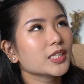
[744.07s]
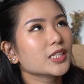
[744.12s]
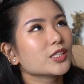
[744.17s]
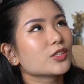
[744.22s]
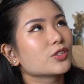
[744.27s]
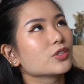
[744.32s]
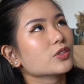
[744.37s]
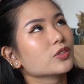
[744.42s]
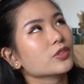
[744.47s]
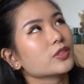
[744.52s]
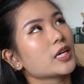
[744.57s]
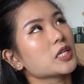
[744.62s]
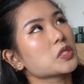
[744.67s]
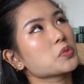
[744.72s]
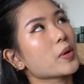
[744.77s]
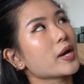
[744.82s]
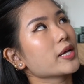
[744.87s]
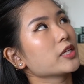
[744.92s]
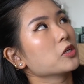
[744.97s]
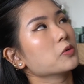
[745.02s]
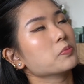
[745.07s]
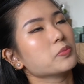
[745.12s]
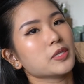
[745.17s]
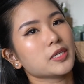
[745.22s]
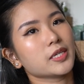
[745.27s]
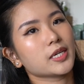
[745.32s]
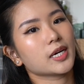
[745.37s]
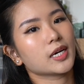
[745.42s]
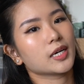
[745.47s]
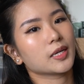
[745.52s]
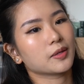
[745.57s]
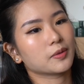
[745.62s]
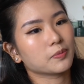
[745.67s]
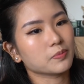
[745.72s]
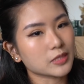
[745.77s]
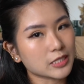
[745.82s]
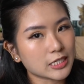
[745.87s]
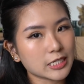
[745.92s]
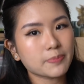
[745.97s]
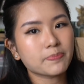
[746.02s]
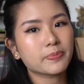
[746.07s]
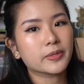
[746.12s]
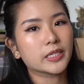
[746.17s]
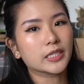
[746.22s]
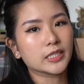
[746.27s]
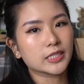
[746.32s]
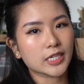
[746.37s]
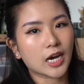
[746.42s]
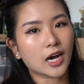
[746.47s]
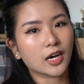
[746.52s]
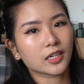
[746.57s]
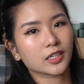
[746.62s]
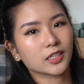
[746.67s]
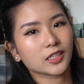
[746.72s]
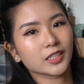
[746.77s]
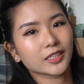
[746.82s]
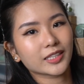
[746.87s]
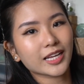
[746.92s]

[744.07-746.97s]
so that's why there'll be deeper, darker.